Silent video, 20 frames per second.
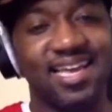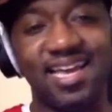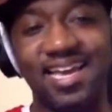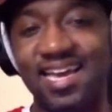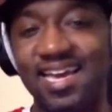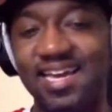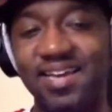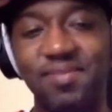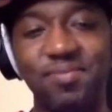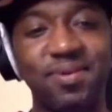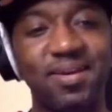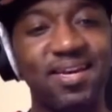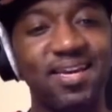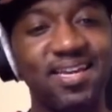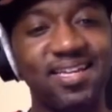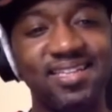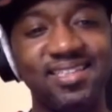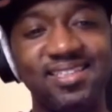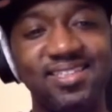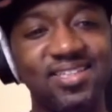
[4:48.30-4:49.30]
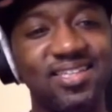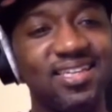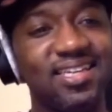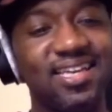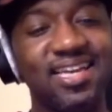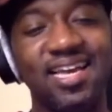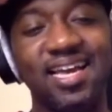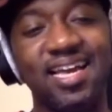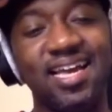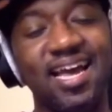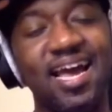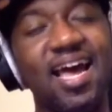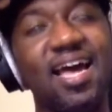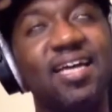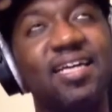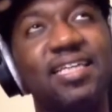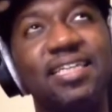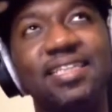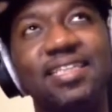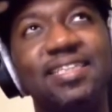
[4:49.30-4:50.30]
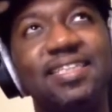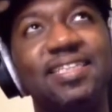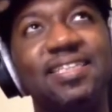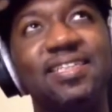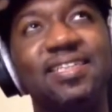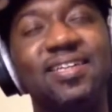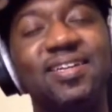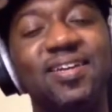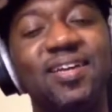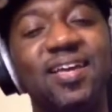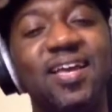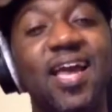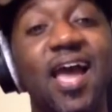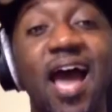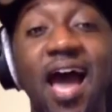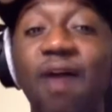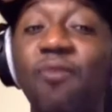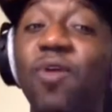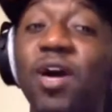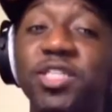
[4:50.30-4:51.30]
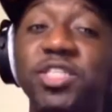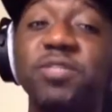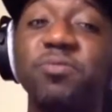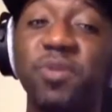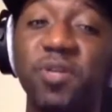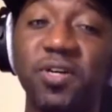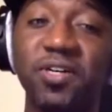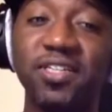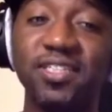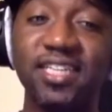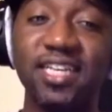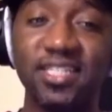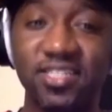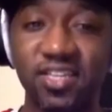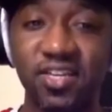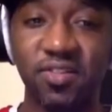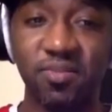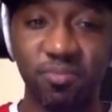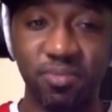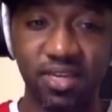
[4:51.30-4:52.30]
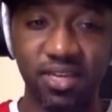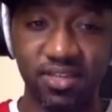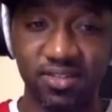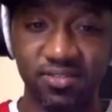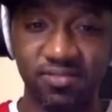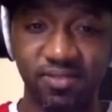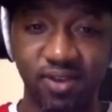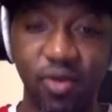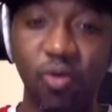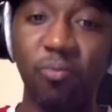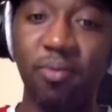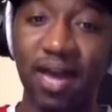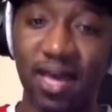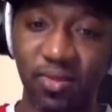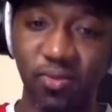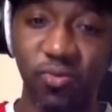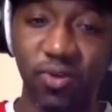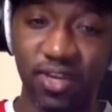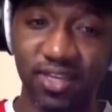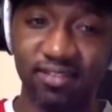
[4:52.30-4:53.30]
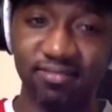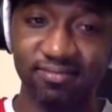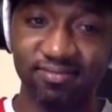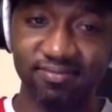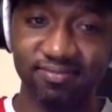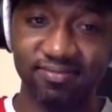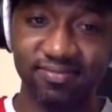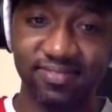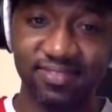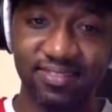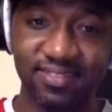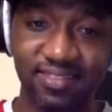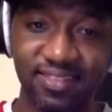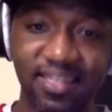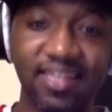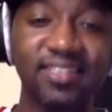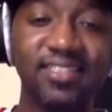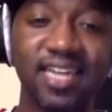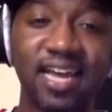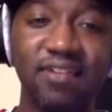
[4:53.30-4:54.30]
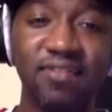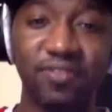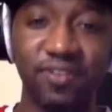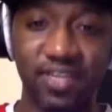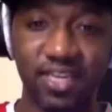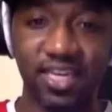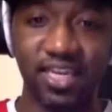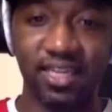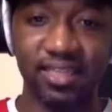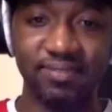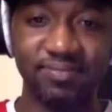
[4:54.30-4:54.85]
Hey man, I watched them cookers at Southern Miss. Oh, by the way. Let us not forget.